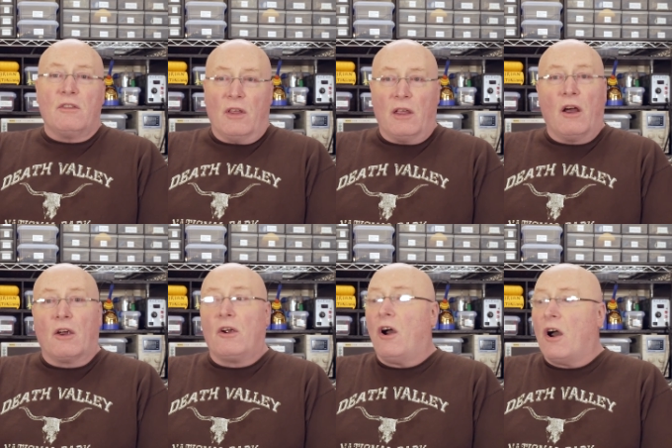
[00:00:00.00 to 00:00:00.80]
they
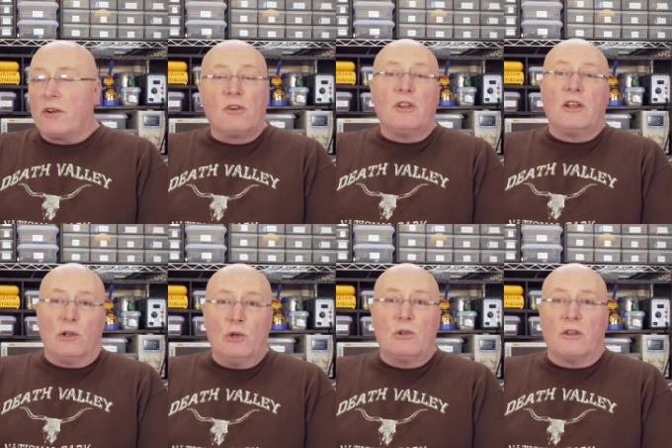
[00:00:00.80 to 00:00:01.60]
are utterly
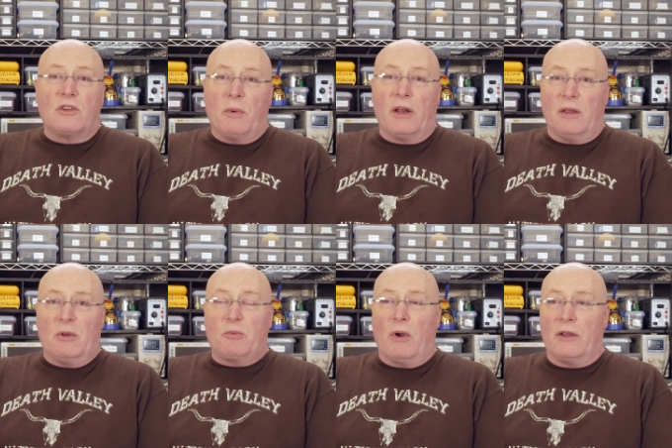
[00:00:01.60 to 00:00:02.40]
clueless about
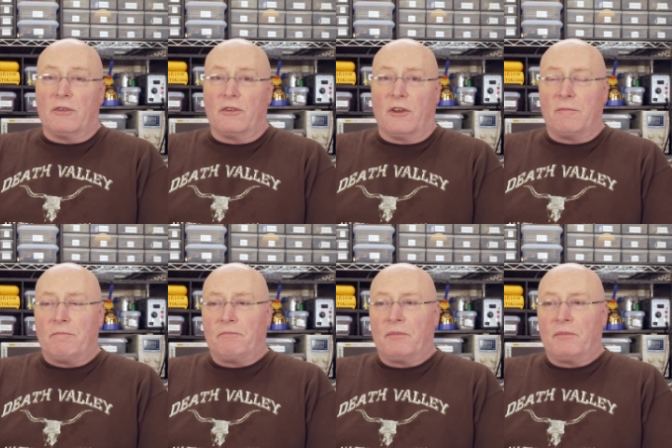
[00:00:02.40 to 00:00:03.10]
image processing.